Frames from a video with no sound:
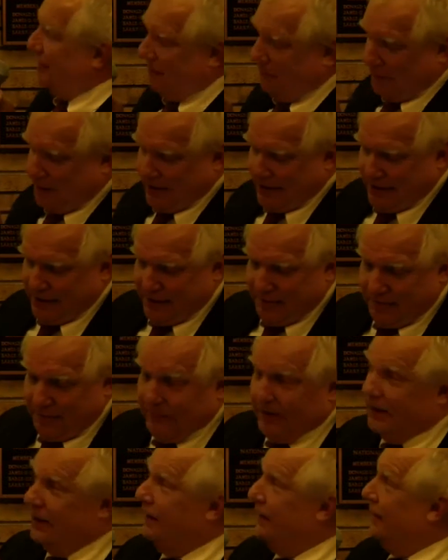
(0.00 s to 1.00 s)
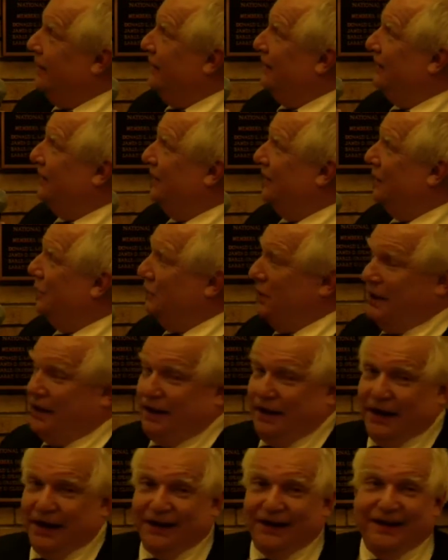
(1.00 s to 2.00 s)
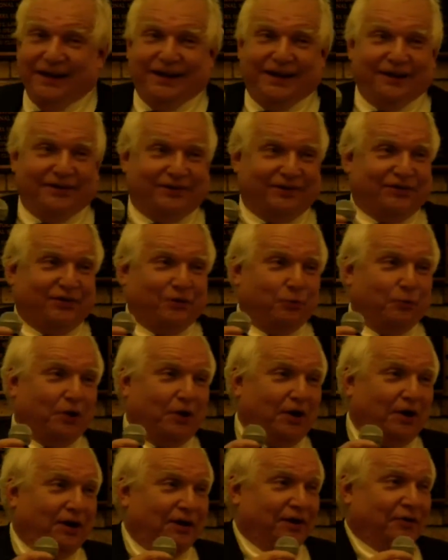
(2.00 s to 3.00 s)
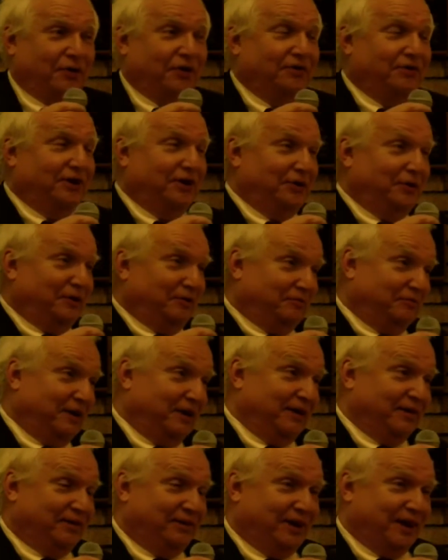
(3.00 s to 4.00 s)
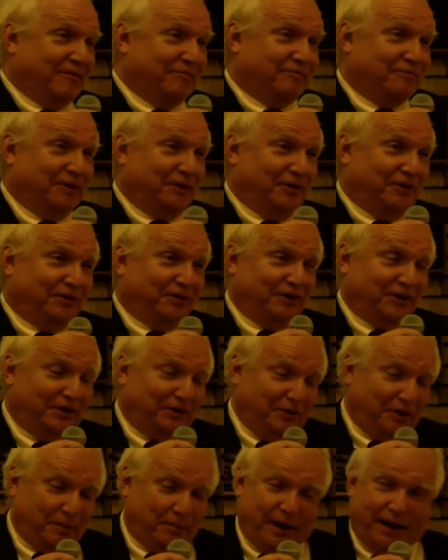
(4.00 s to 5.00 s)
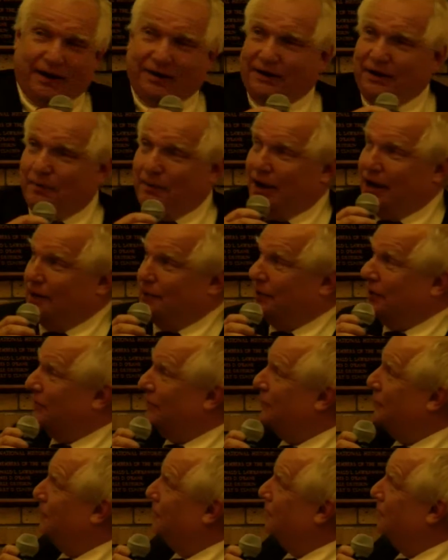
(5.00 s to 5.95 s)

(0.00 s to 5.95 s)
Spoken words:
and whatnot. So Yanelli gets to work, and of course you do the fun stuff first, so you do the bad commandments.